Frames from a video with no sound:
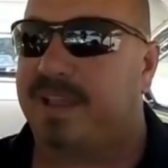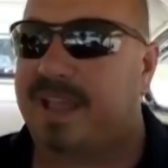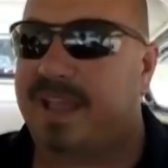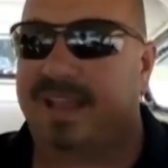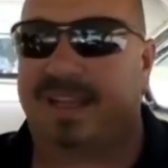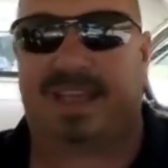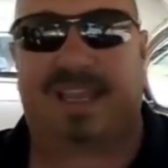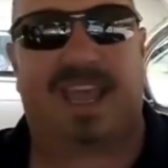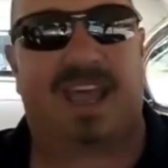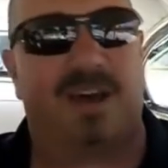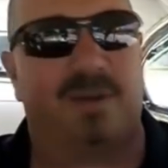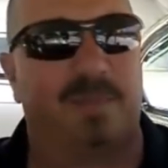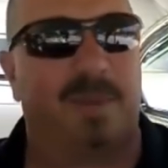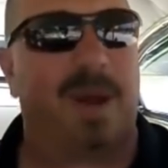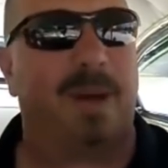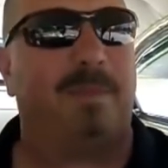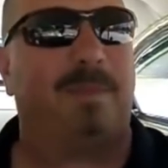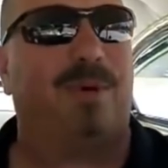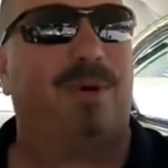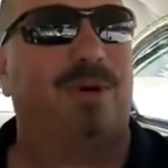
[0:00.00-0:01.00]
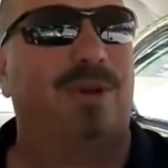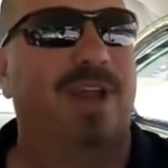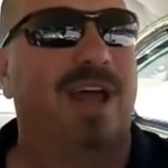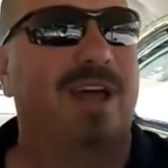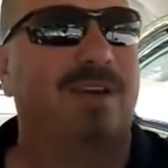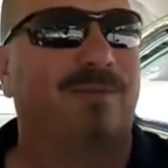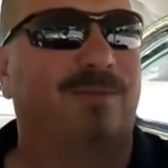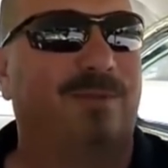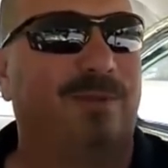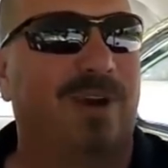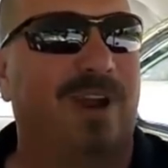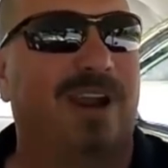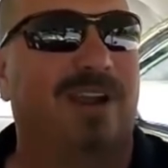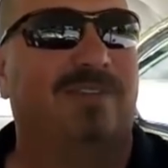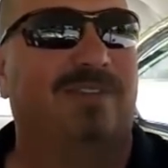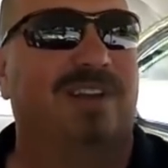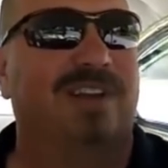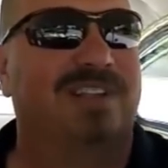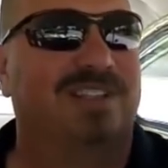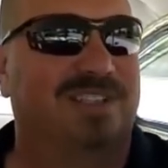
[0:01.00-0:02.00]
That gal about pulled out in front
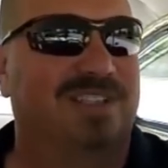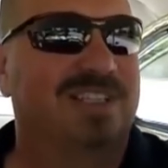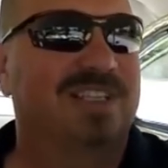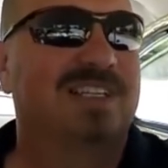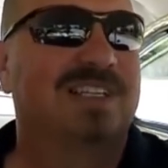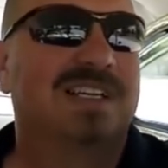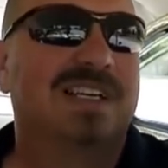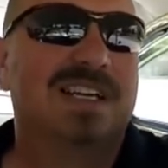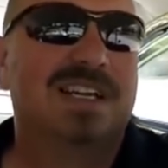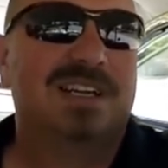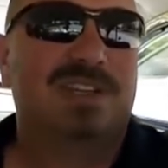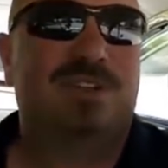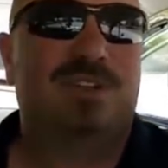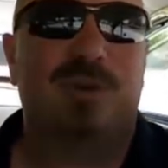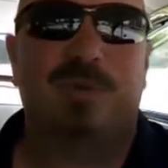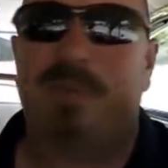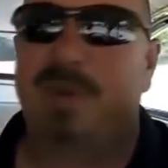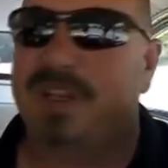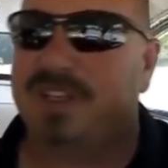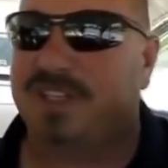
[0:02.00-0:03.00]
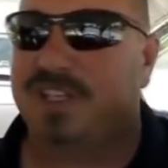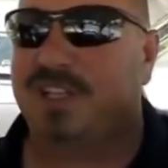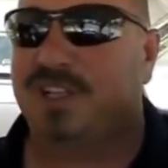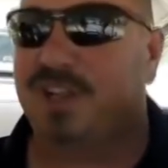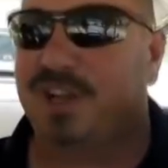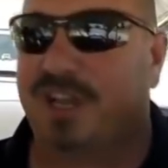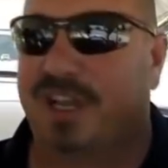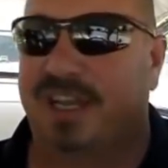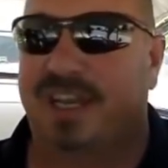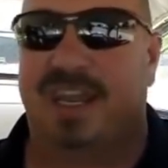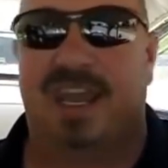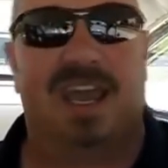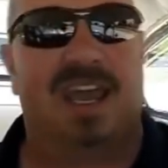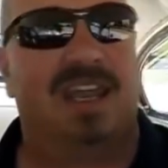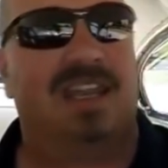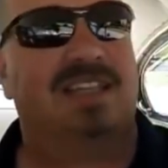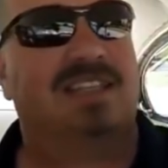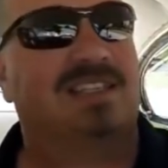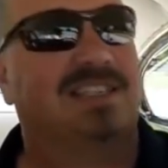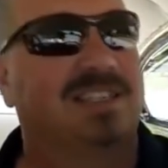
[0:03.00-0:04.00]
of us. Too busy looking
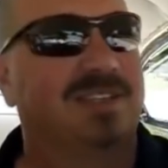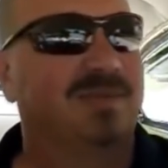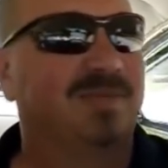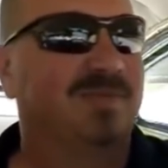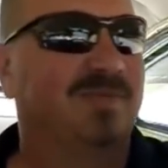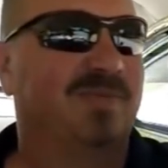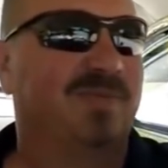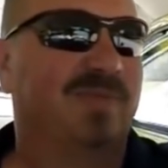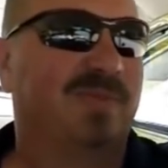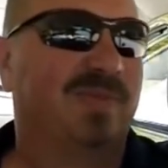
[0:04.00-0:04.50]
at us.